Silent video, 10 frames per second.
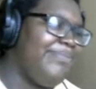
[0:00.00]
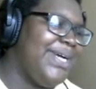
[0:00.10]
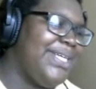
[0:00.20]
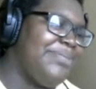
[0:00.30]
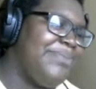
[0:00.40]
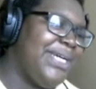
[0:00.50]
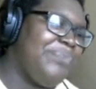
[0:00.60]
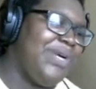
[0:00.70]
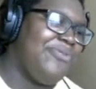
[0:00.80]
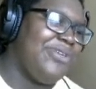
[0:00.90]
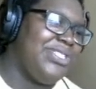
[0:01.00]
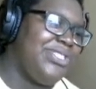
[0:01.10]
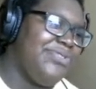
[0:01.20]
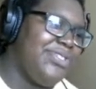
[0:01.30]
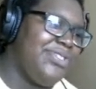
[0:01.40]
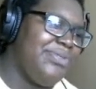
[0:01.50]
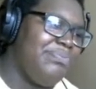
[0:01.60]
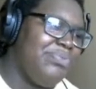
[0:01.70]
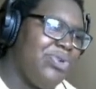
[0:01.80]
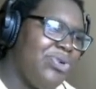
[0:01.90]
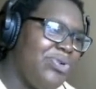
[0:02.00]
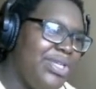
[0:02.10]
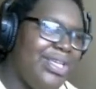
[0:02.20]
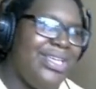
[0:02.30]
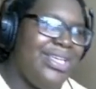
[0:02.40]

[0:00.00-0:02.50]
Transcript: Bounce Back by Rustage featuring Broken.